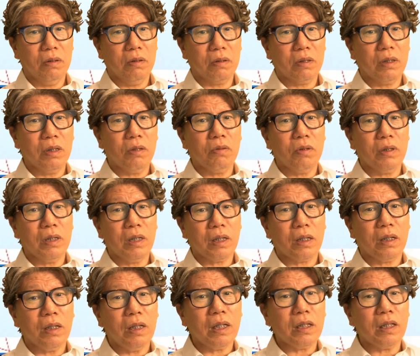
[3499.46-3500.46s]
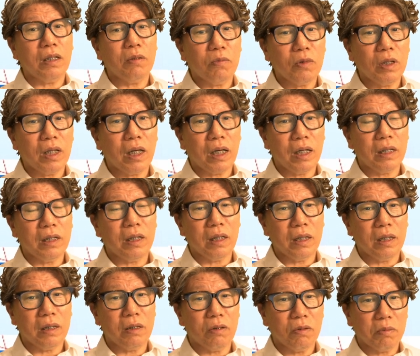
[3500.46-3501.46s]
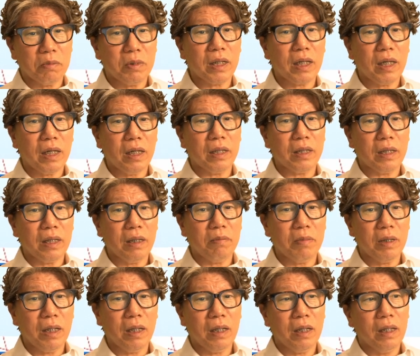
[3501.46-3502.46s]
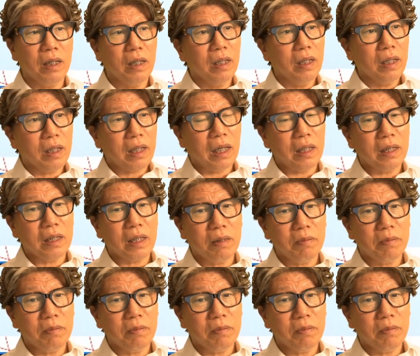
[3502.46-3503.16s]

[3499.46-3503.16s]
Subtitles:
Additionally, due to the severity of abutment connection issues,